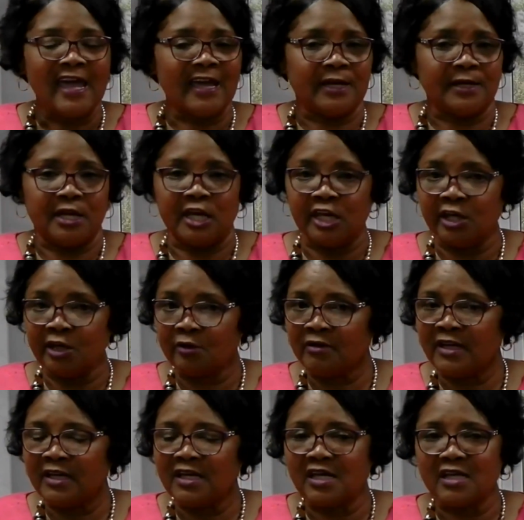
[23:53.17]
and
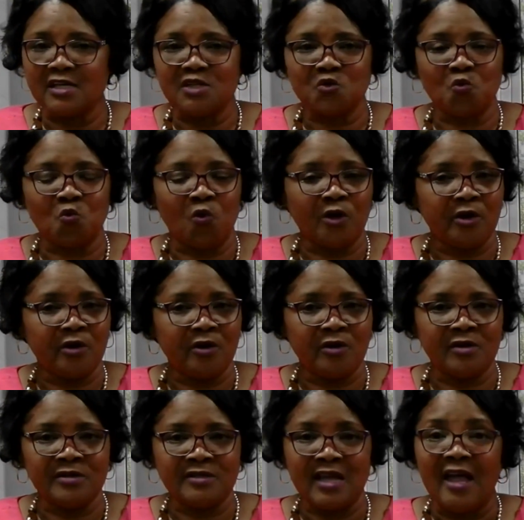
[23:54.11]
hearing his
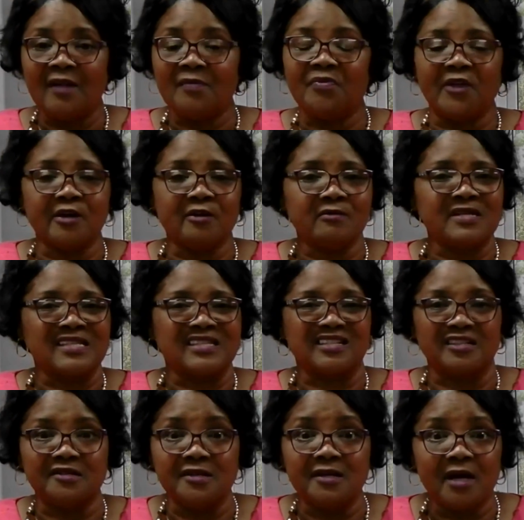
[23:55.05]
words. There
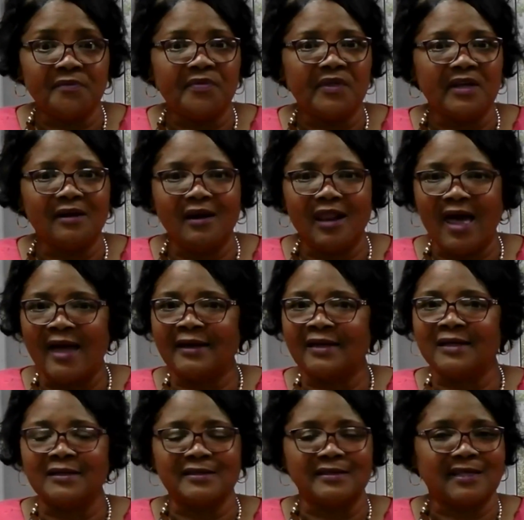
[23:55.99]
is nothing
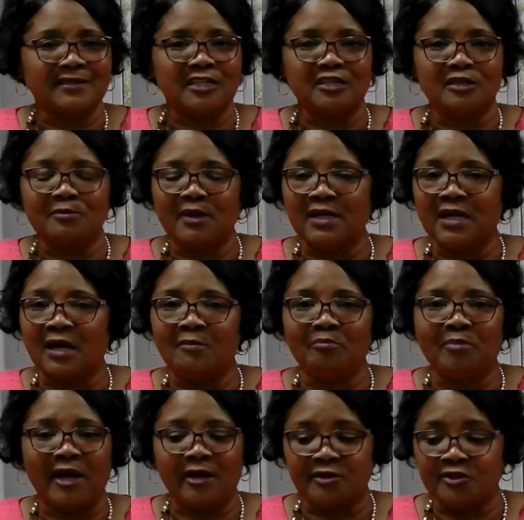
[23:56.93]
like it, nothing to be
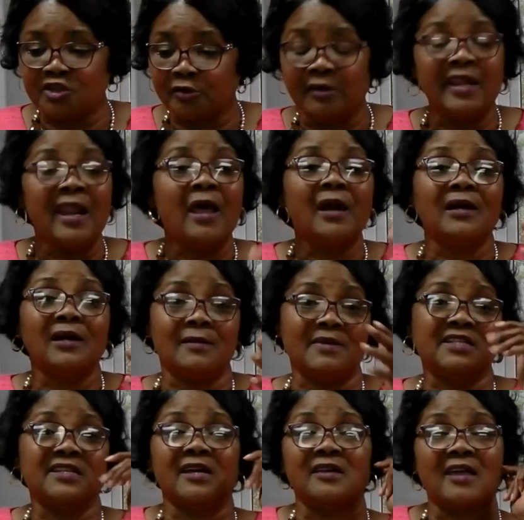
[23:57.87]
compared to it. Let
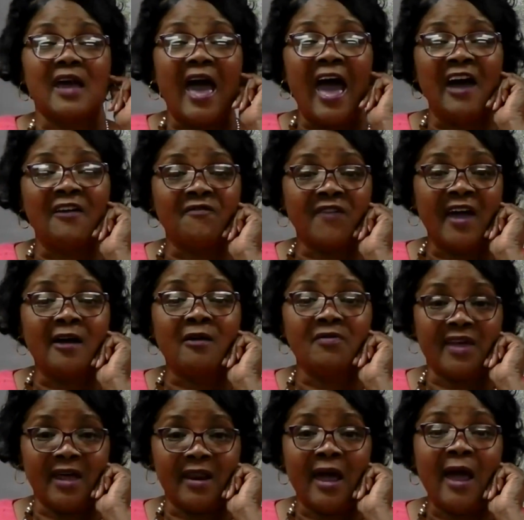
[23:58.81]
me tell you, I
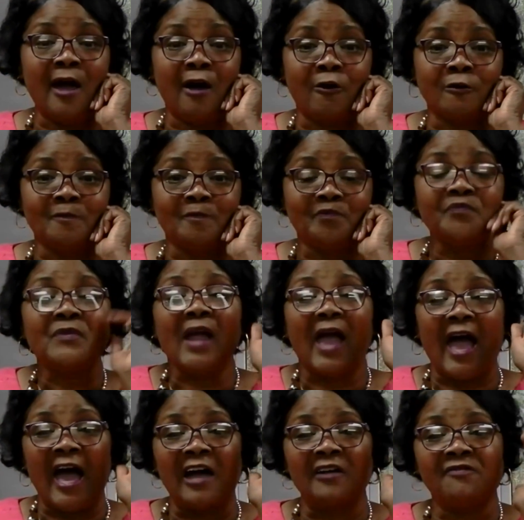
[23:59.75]
found that out.
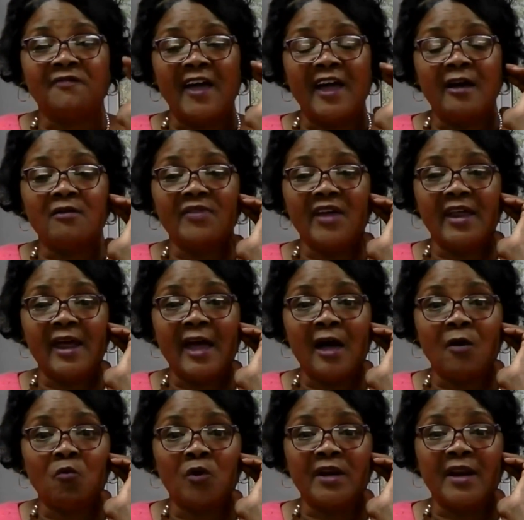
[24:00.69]
I found that
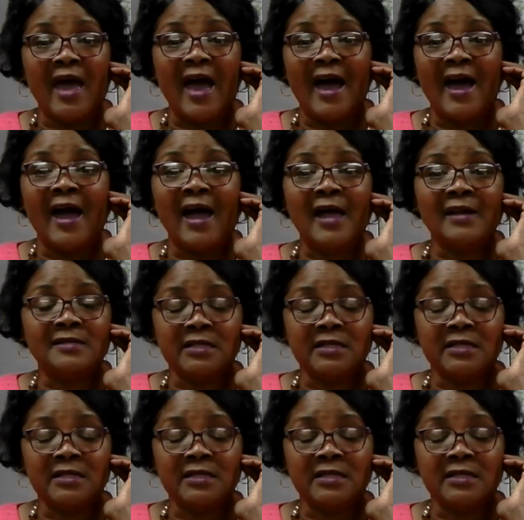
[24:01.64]
out when and I